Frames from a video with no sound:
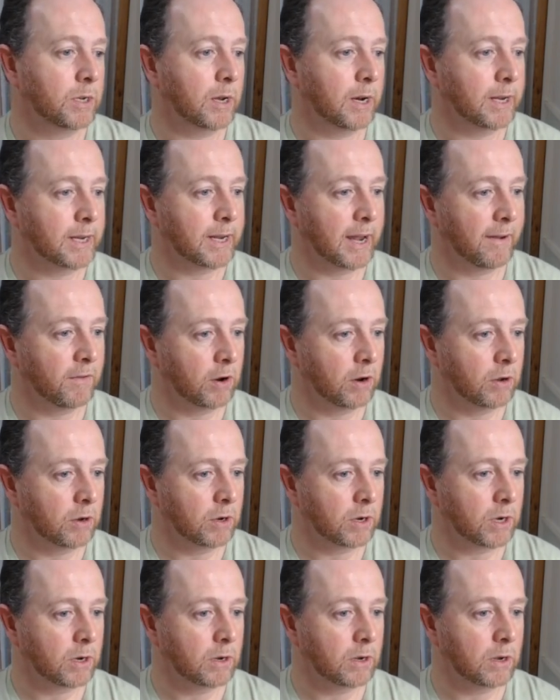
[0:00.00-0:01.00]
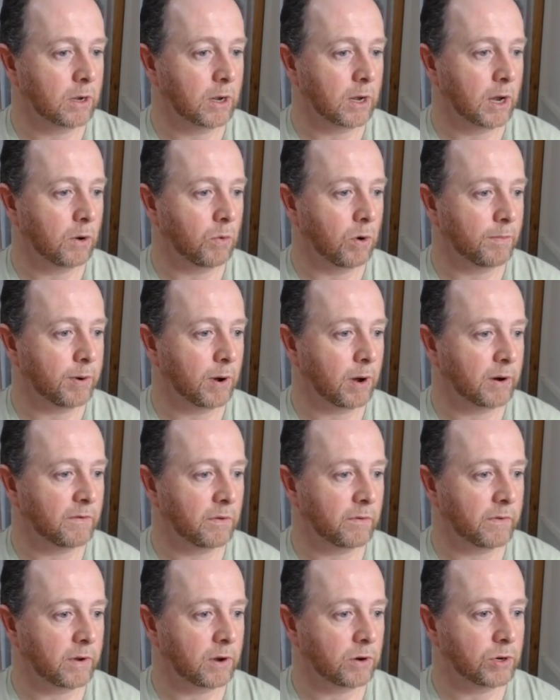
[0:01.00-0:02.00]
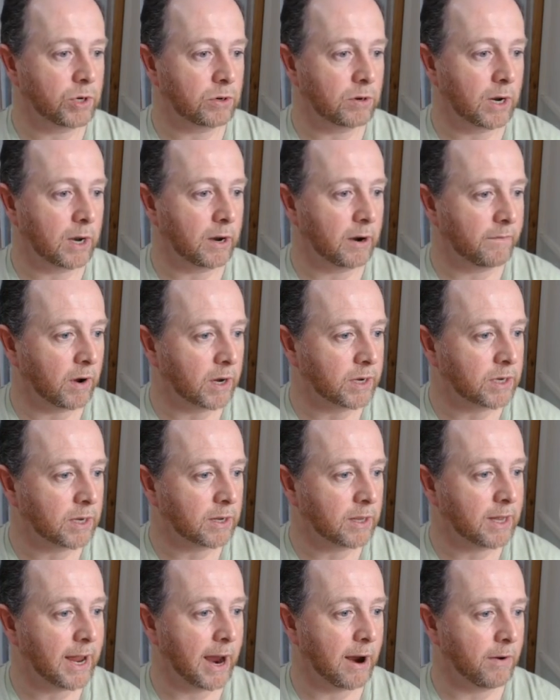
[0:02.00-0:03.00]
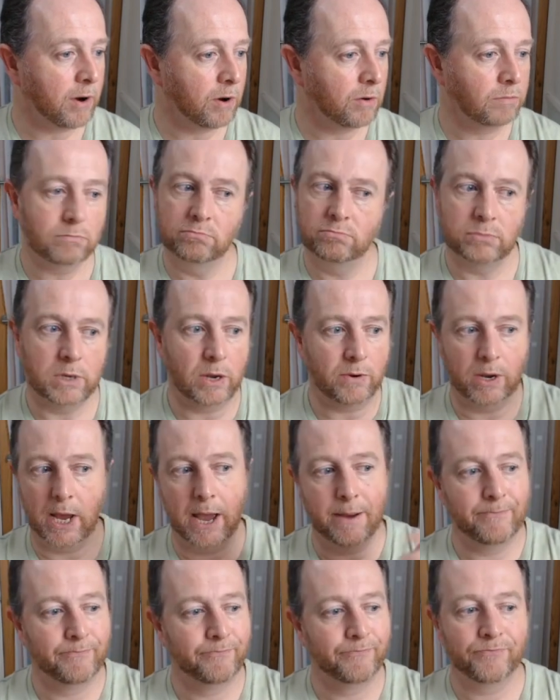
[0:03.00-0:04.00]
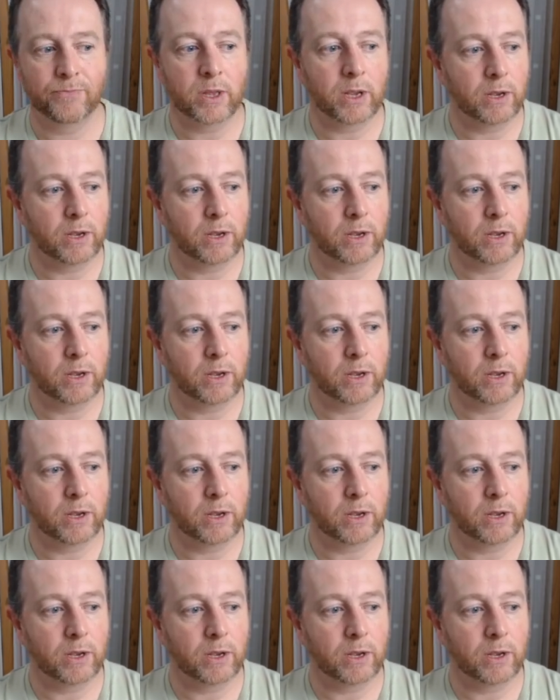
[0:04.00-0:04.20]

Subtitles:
So let's have a look. What part of your vehicle should you clear of ice? The aerial, don't care.